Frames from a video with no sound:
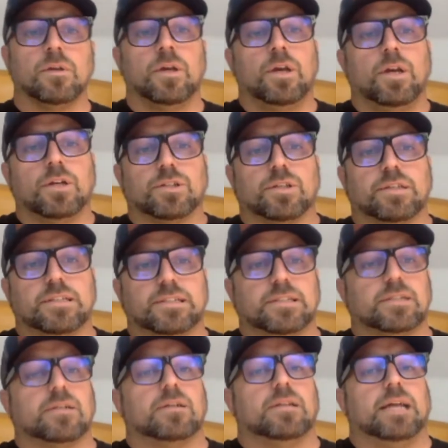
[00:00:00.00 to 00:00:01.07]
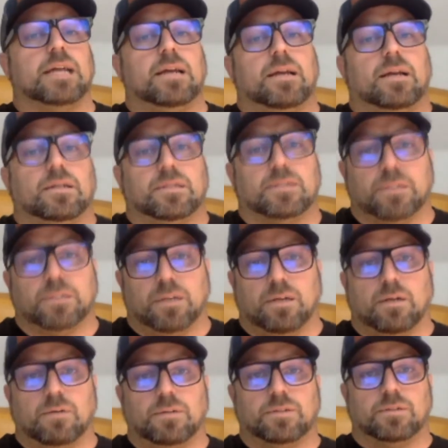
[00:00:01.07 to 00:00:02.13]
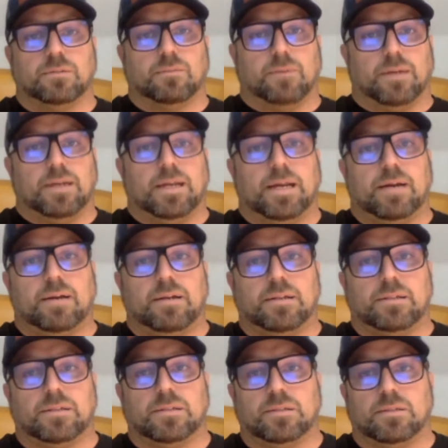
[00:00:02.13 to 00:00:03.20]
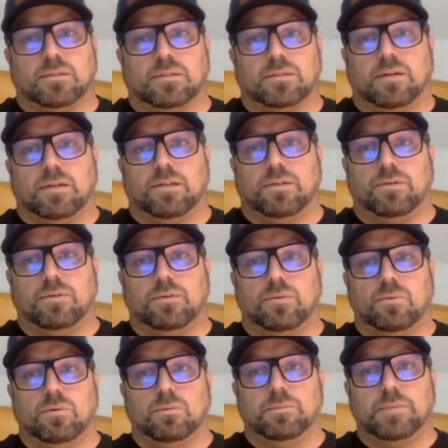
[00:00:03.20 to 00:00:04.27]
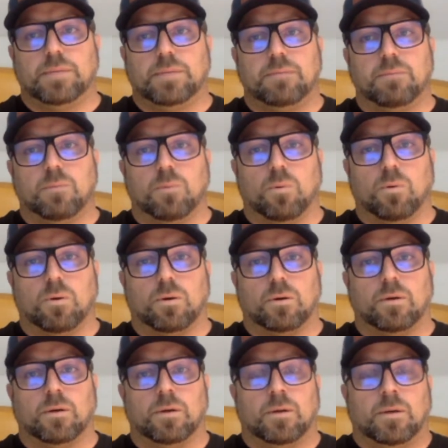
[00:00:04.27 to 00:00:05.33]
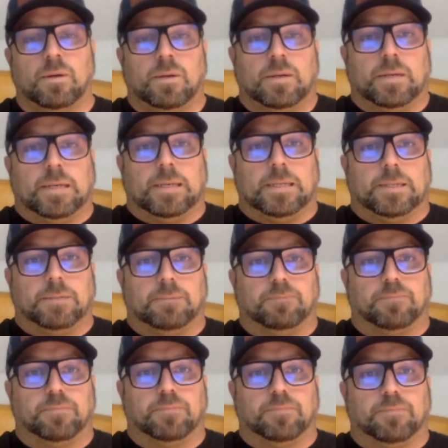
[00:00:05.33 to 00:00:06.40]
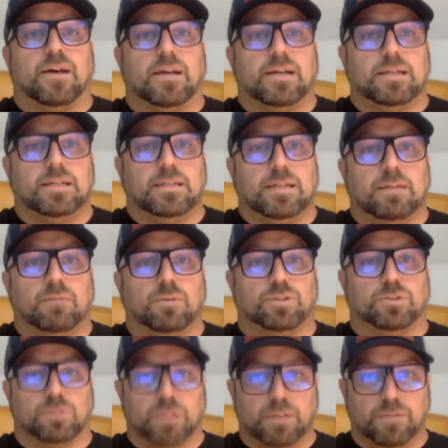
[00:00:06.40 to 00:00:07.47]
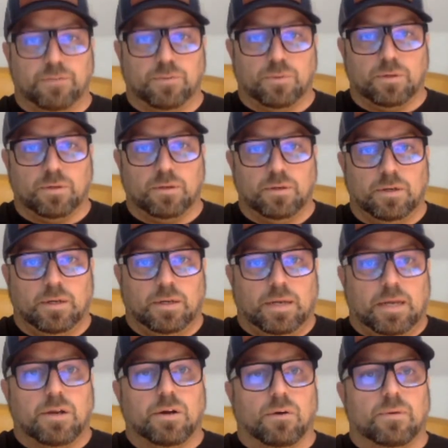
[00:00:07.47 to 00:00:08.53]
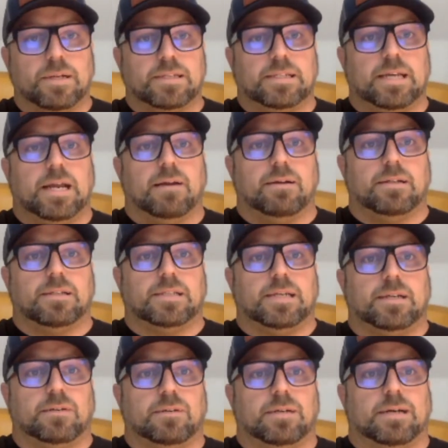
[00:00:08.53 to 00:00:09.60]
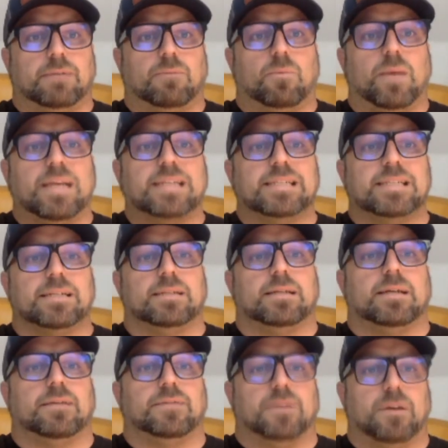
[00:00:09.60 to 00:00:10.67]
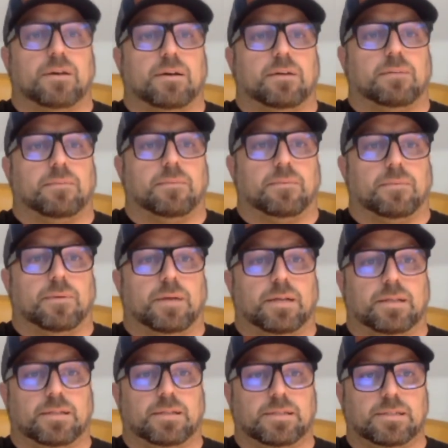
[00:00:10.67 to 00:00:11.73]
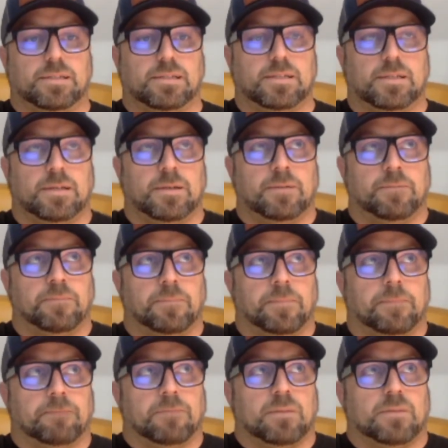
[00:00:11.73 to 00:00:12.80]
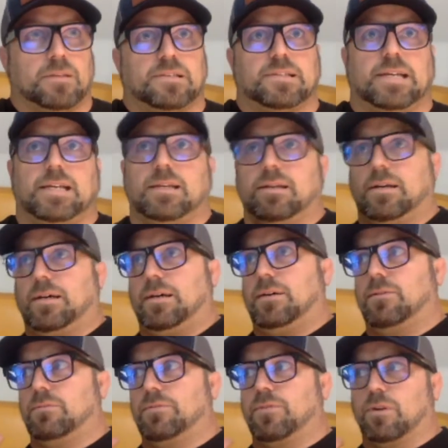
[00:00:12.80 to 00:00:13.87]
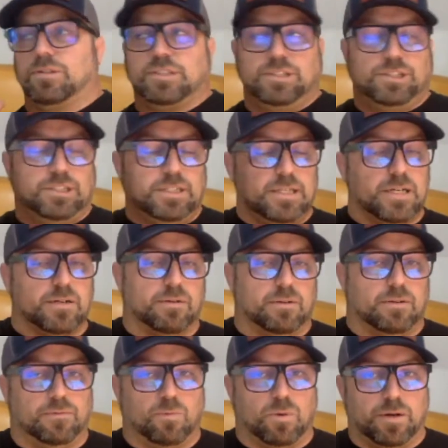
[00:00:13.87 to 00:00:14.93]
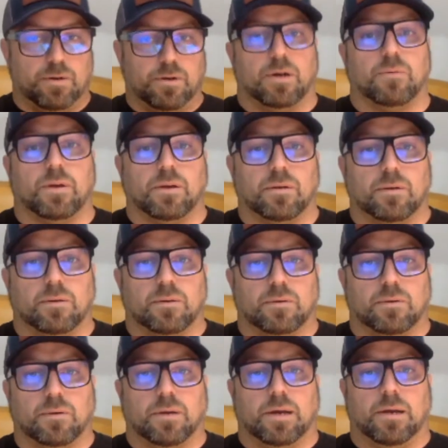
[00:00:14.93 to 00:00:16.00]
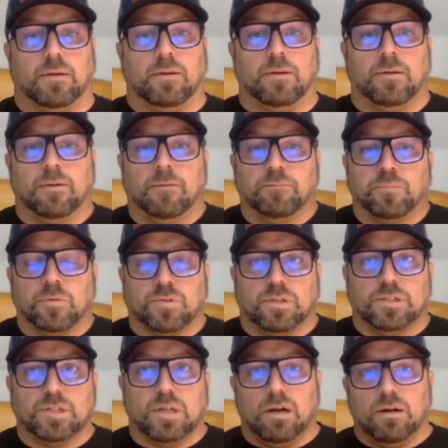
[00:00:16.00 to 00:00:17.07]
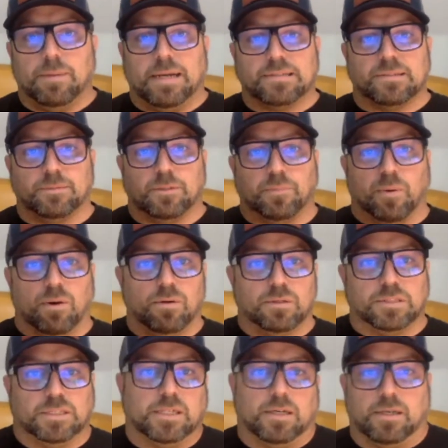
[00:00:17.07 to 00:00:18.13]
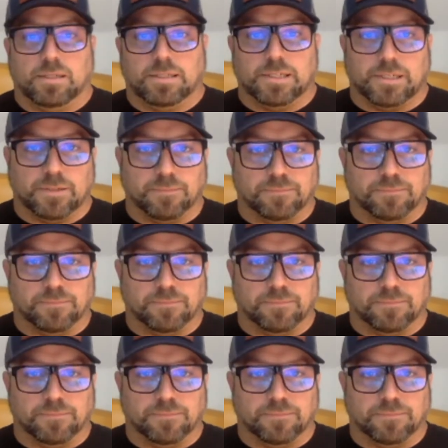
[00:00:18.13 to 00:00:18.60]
So this is going to allow you guys to start going to the right areas, right? You will be more defined in what you're looking for and going to the areas that you're not wasting a lot of time, right? This is a reverse engineer of where you're going, okay? So let's talk about some of the pros and the cons here.